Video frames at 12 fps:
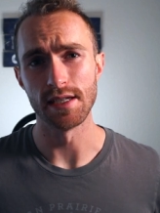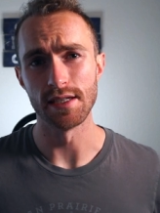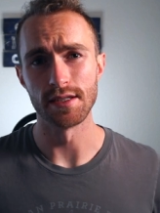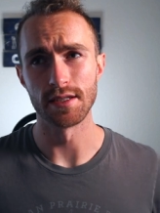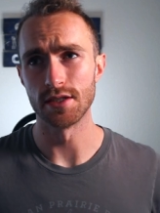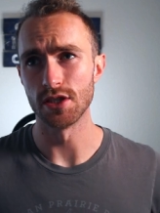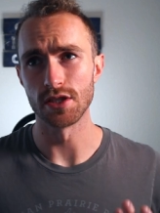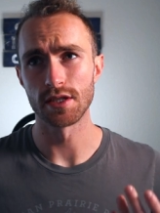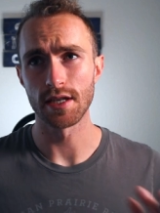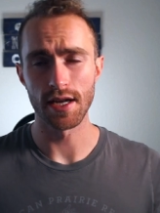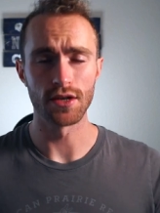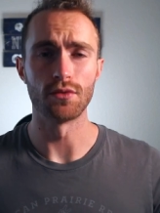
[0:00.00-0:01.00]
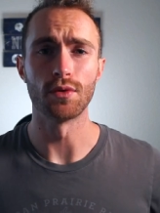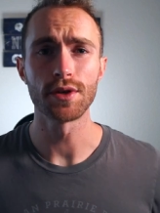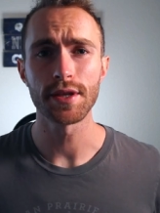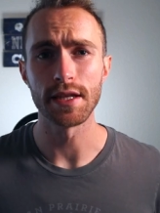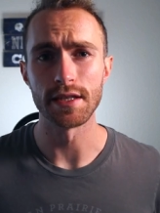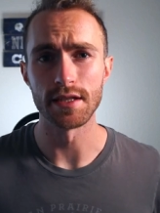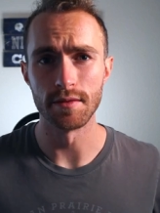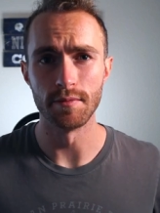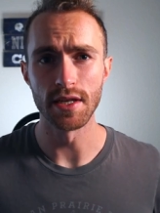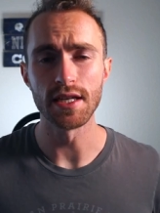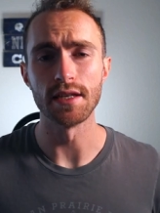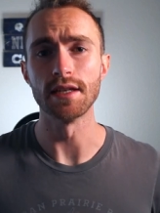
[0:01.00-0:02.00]
is just kind of worth it to
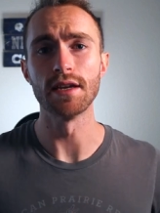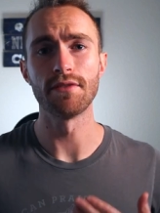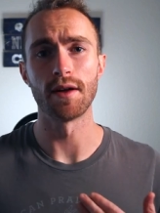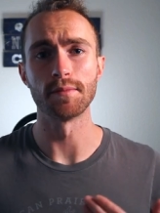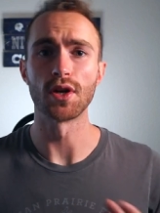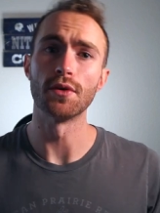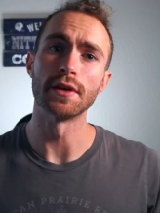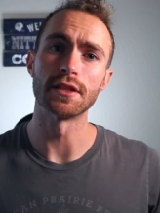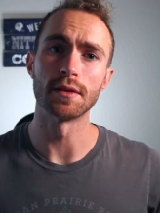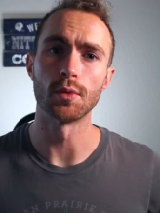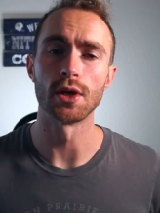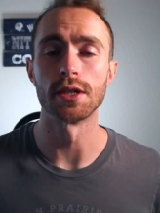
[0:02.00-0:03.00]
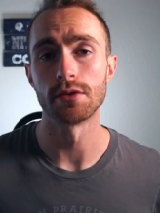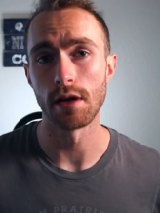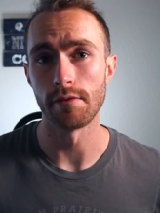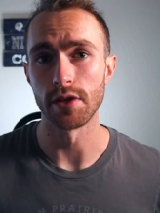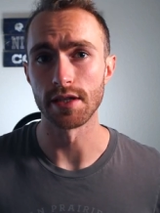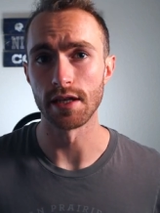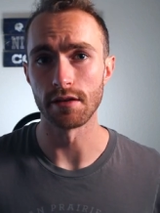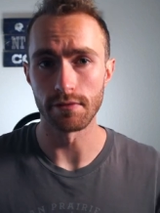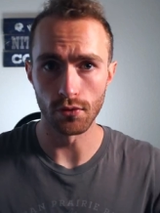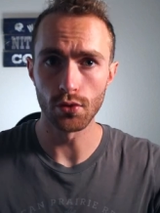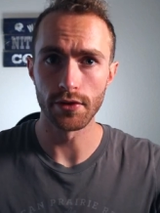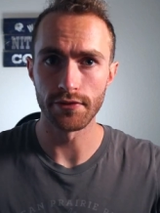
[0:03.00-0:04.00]
me if I'm going somewhere and traveling there
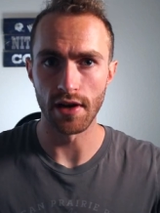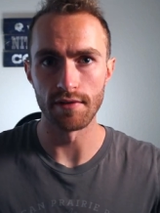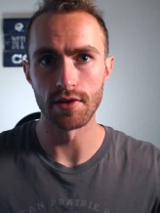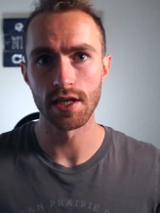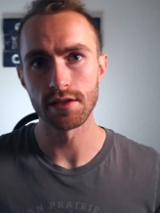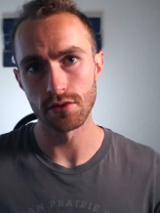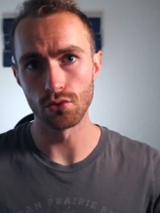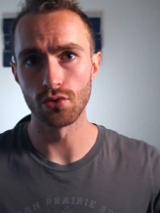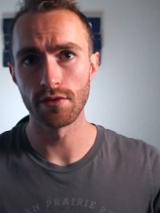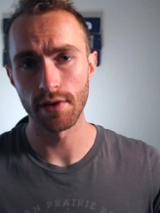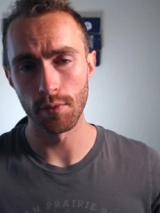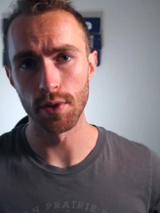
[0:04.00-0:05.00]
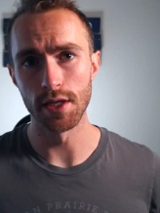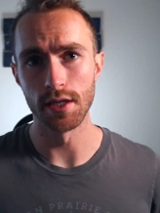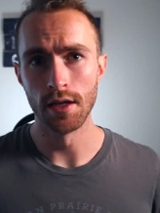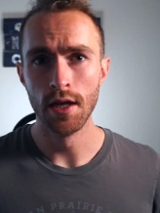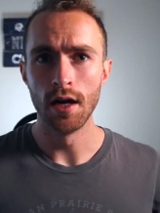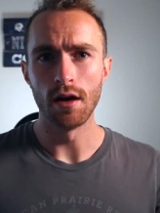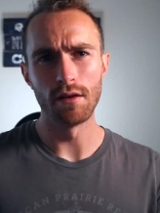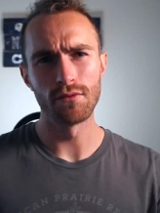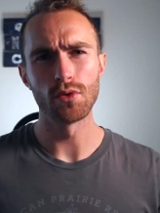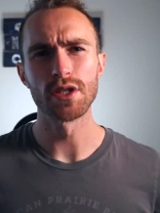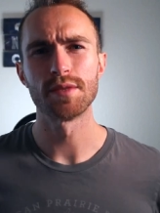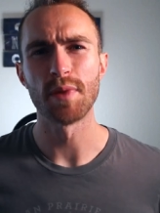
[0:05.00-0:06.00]
for five nights, or if I want to
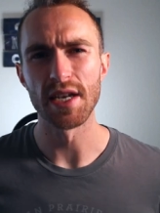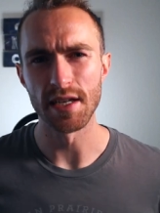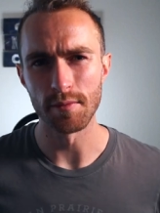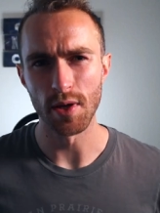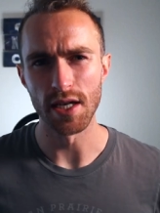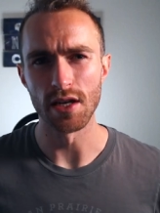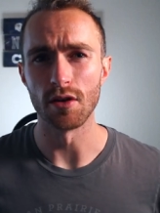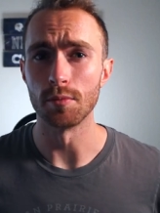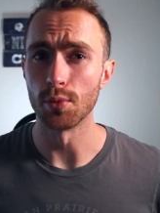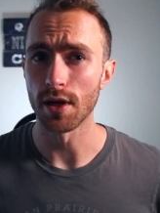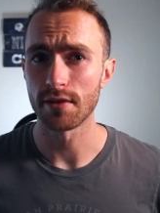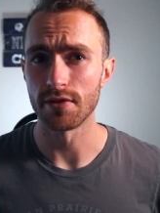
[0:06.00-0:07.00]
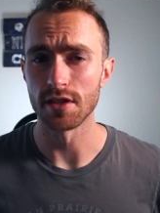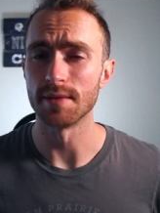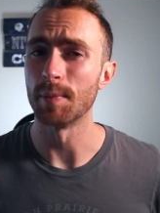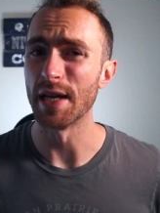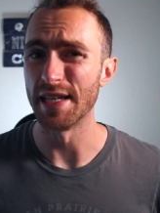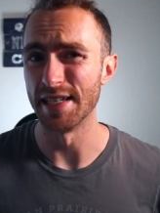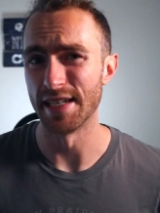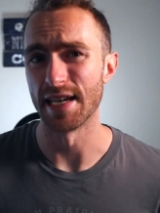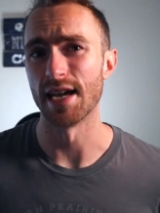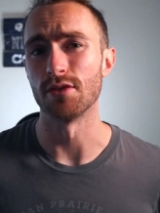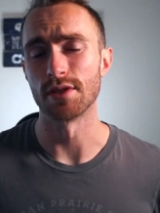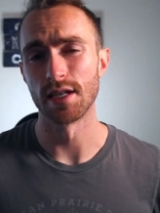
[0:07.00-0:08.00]
avoid spending money on breakfast by eating
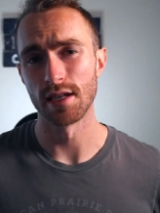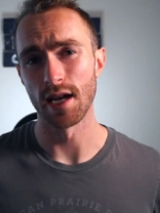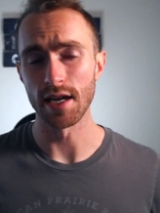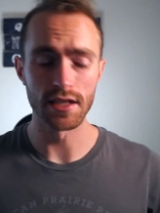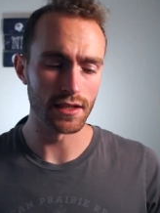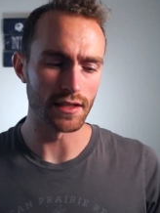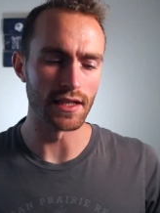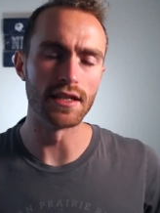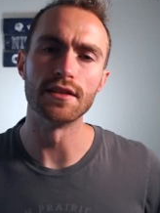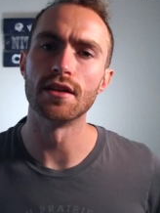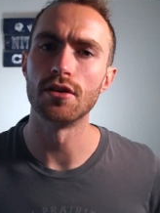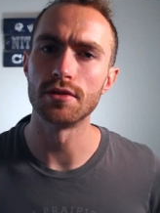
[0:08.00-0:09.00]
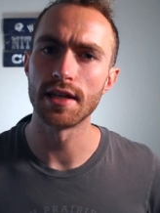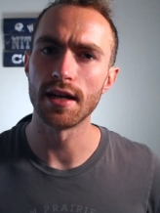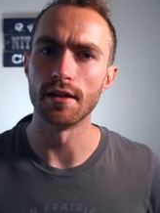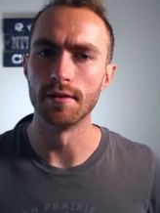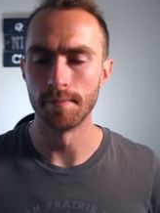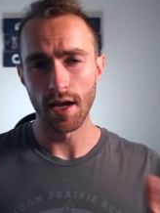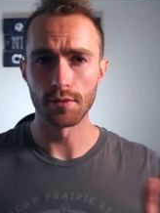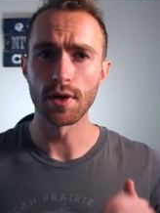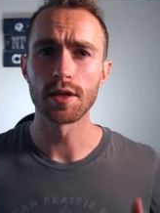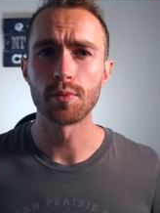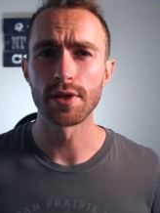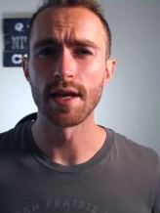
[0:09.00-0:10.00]
out. I can just eat in the hotel. I'd
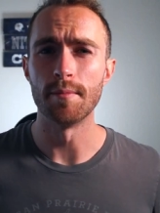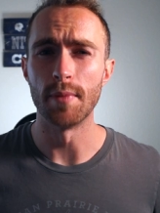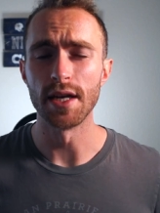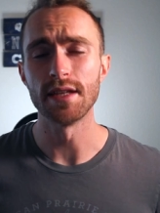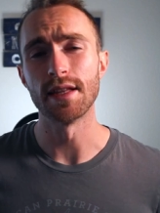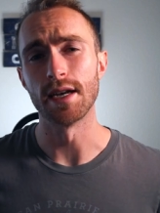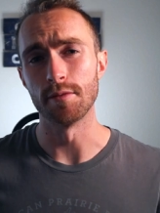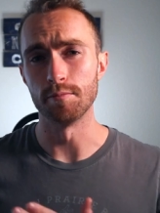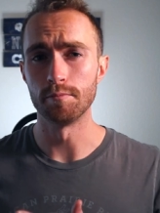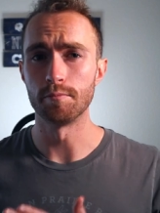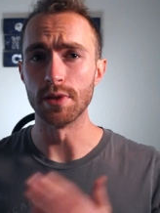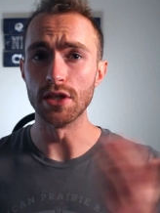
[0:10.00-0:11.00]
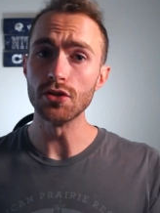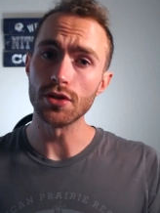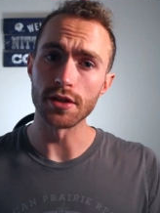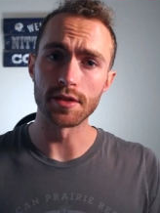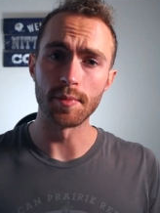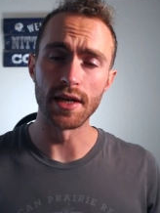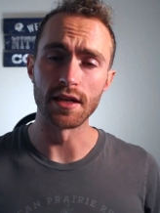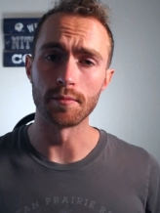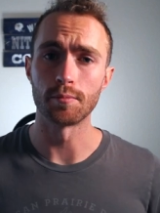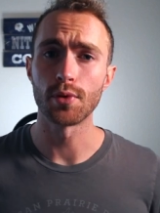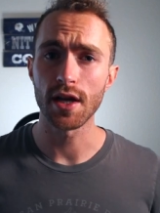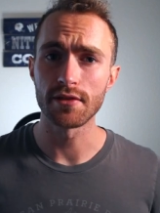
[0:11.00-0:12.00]
rather put that money that I be used on spending on
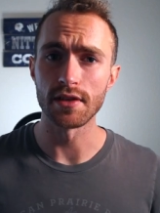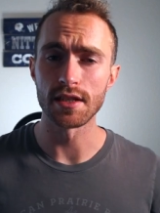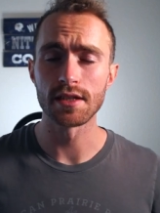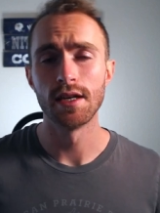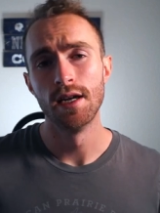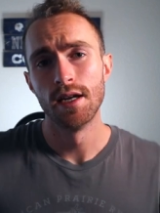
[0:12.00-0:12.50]
breakfast